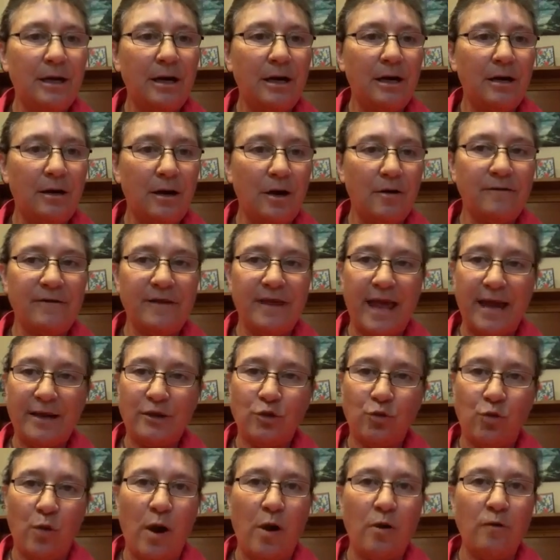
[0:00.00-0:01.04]
over that
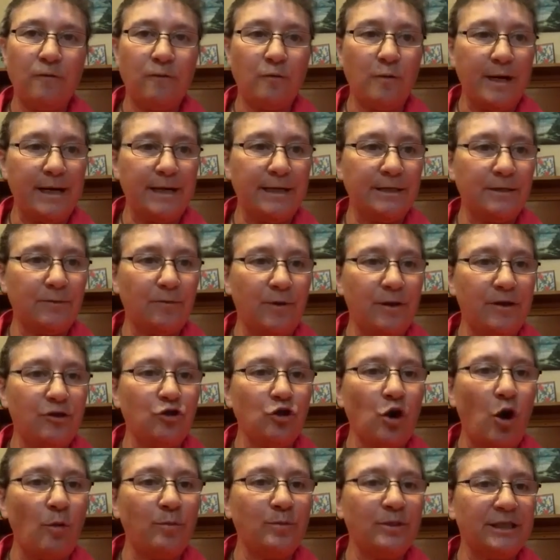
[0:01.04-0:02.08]
12 weeks with
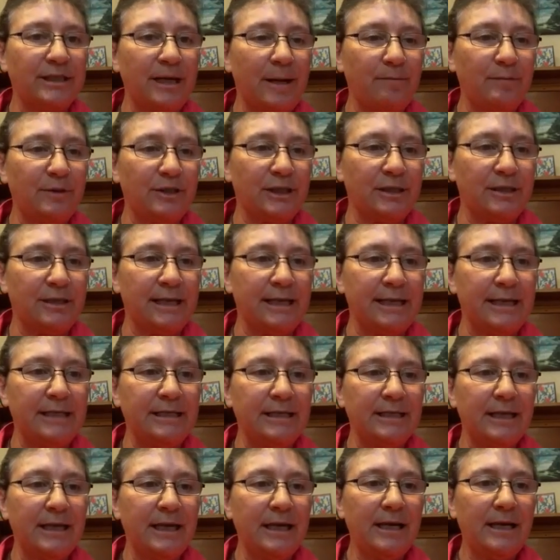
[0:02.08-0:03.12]
job
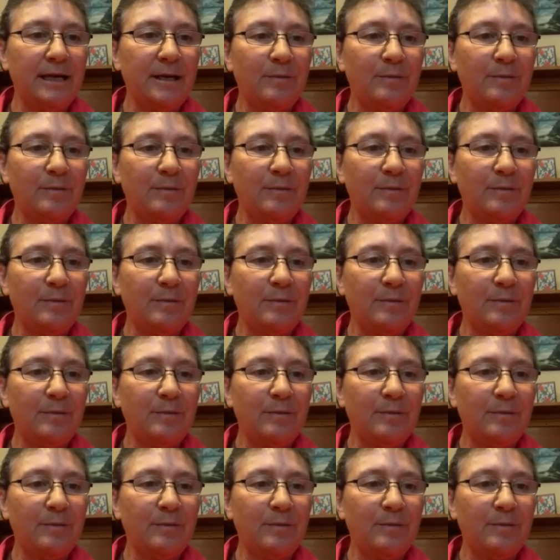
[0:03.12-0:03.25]
subsidies.